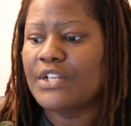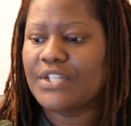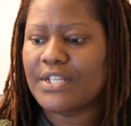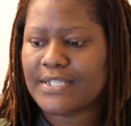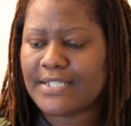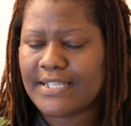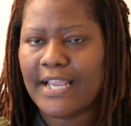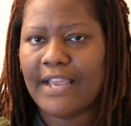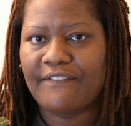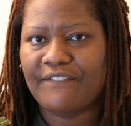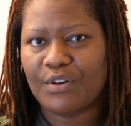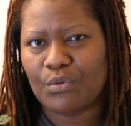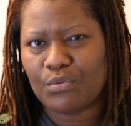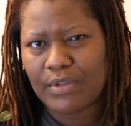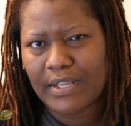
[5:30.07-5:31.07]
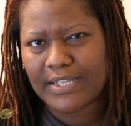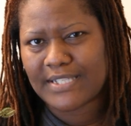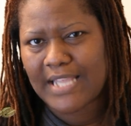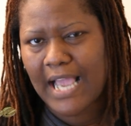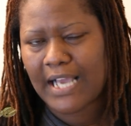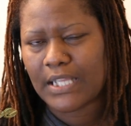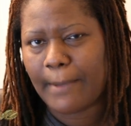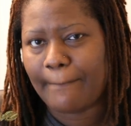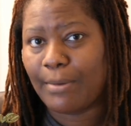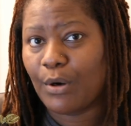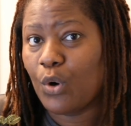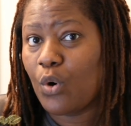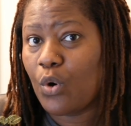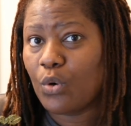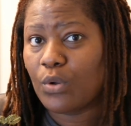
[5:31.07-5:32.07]
to see if it'll exactly
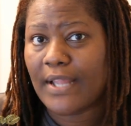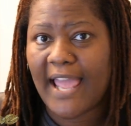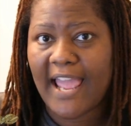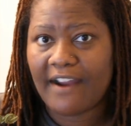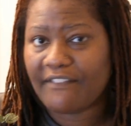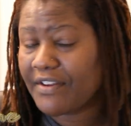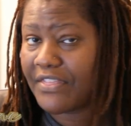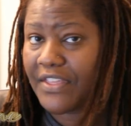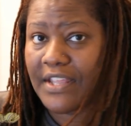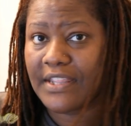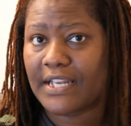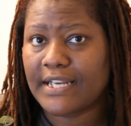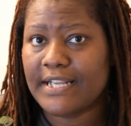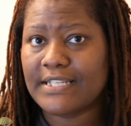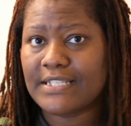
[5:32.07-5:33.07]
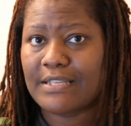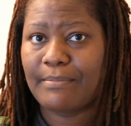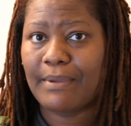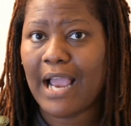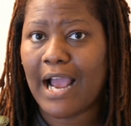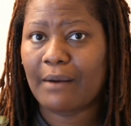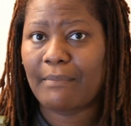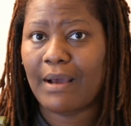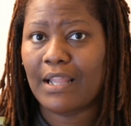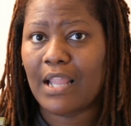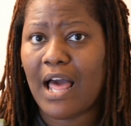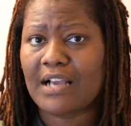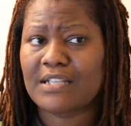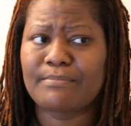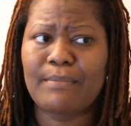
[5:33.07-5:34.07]
pull everything that needs to be out of my
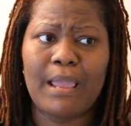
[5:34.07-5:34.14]
locks.